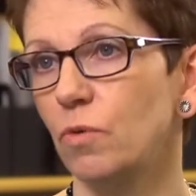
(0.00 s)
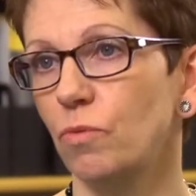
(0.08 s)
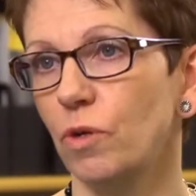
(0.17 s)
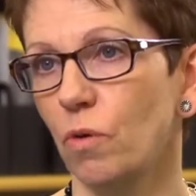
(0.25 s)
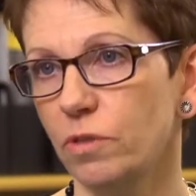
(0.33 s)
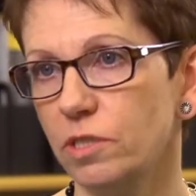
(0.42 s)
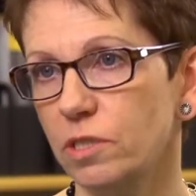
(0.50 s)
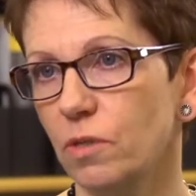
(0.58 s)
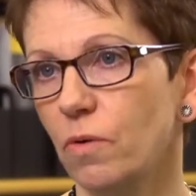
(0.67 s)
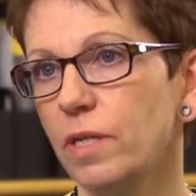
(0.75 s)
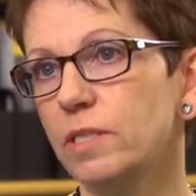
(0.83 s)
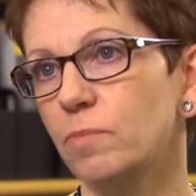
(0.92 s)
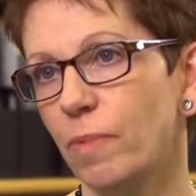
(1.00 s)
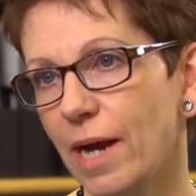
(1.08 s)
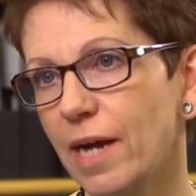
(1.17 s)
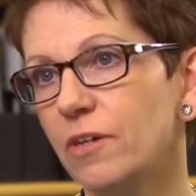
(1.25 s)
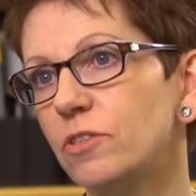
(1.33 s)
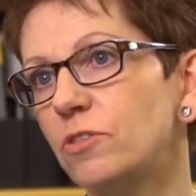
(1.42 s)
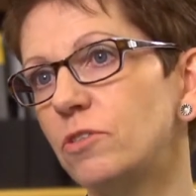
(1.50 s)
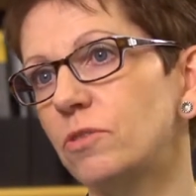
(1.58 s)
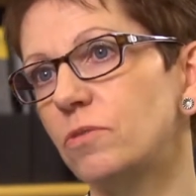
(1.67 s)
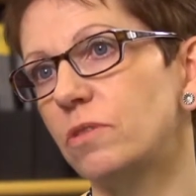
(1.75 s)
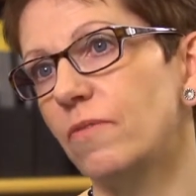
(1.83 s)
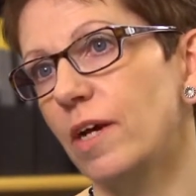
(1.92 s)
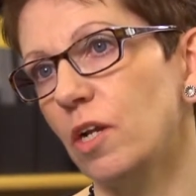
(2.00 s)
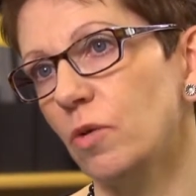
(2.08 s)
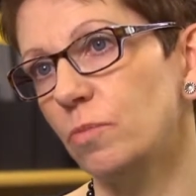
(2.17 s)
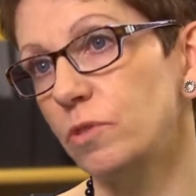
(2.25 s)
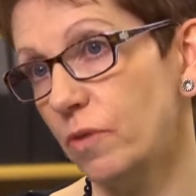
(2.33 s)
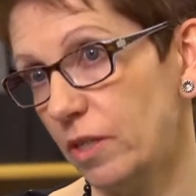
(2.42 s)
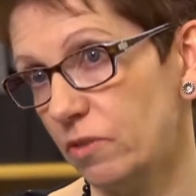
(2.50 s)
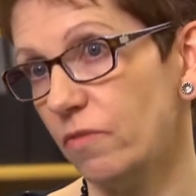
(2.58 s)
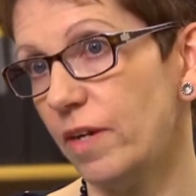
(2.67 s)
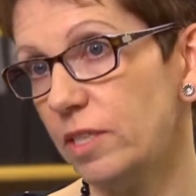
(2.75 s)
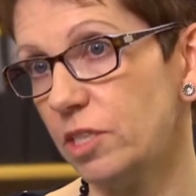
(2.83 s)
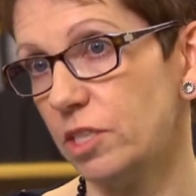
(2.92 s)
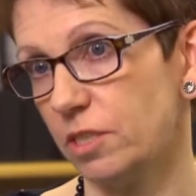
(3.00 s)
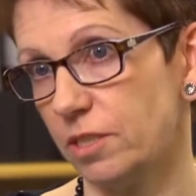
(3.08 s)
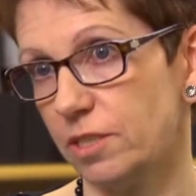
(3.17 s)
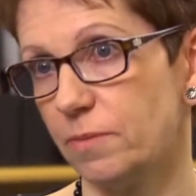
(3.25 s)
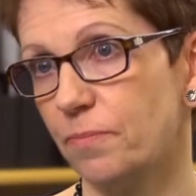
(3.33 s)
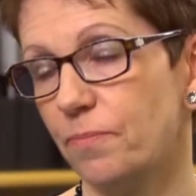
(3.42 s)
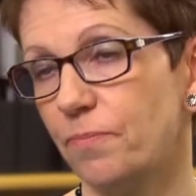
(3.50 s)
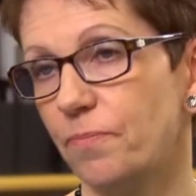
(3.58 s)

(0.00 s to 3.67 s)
we also aspire to develop new interventions.